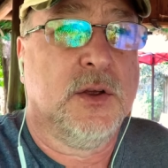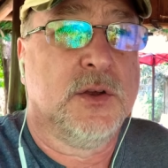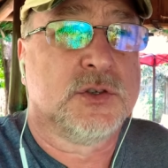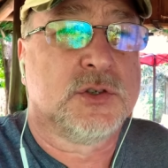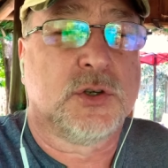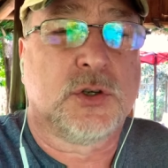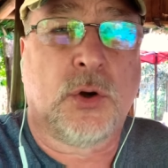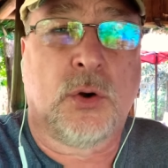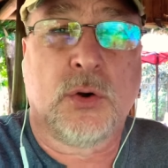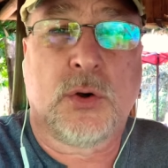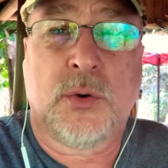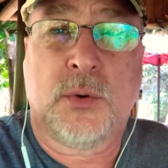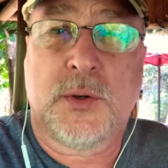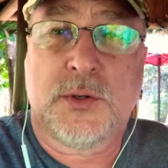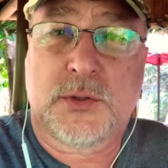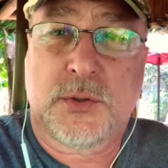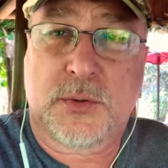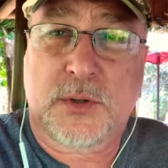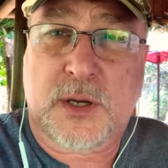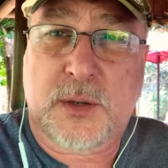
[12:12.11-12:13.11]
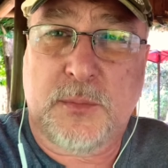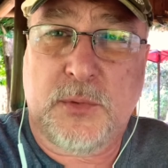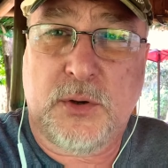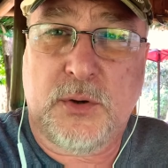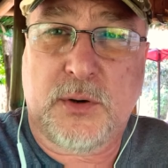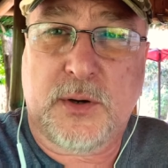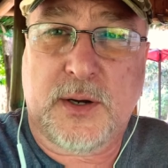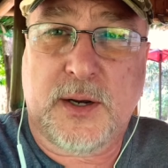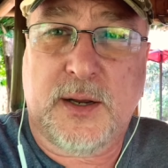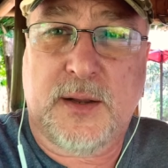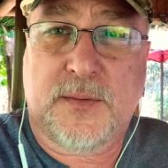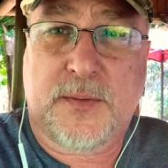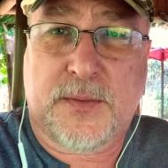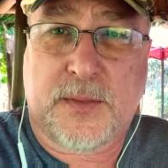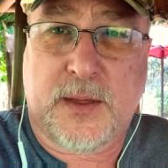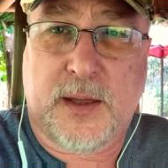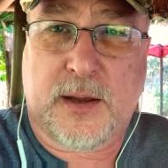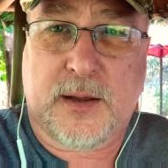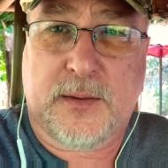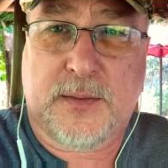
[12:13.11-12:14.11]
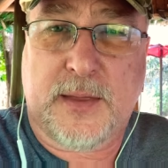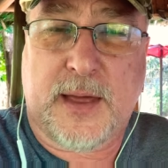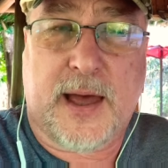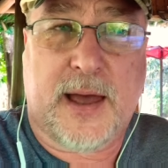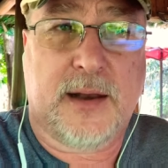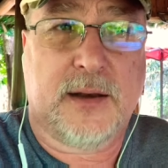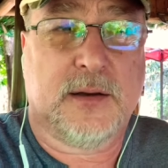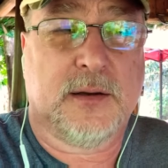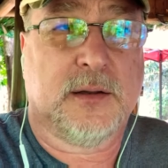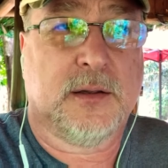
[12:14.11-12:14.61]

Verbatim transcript: So don't go into a community and think that